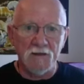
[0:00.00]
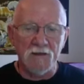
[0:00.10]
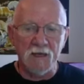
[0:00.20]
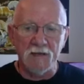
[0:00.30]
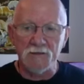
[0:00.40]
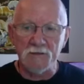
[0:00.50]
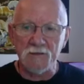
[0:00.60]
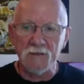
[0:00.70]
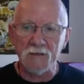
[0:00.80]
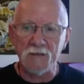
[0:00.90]

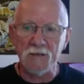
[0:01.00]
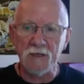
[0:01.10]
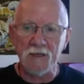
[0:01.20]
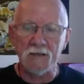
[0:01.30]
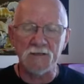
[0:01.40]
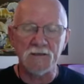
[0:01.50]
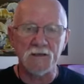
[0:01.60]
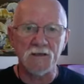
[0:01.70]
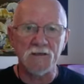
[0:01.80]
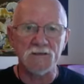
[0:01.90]
gather, and
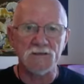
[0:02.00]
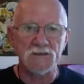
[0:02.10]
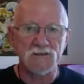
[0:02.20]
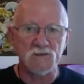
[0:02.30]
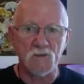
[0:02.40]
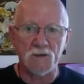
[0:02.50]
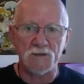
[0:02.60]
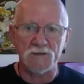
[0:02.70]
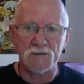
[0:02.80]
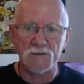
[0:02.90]
just
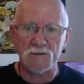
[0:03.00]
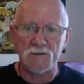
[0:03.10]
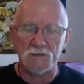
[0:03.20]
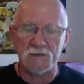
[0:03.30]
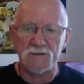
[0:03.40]
want to